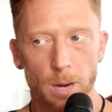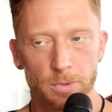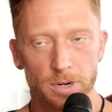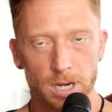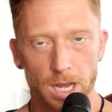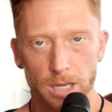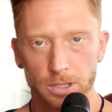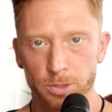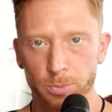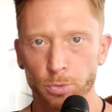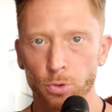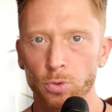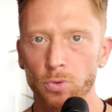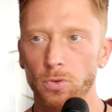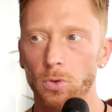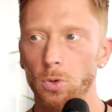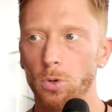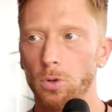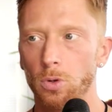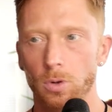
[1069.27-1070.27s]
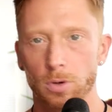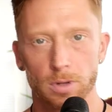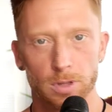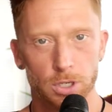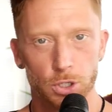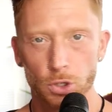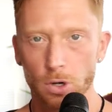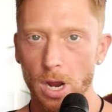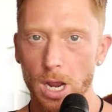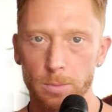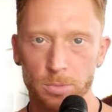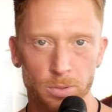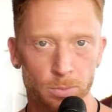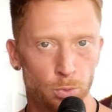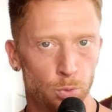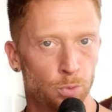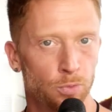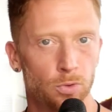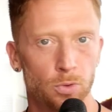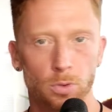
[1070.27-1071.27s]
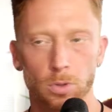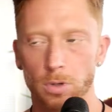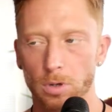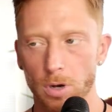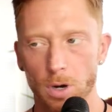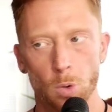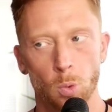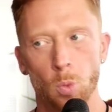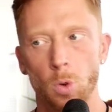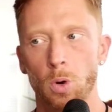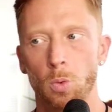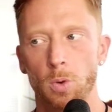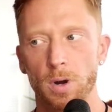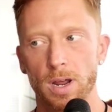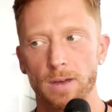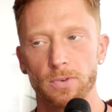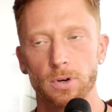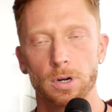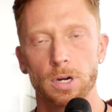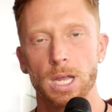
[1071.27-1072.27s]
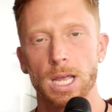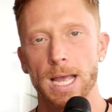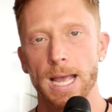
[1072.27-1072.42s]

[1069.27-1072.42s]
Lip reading: or dad's approval or the tribe's approval or whatever.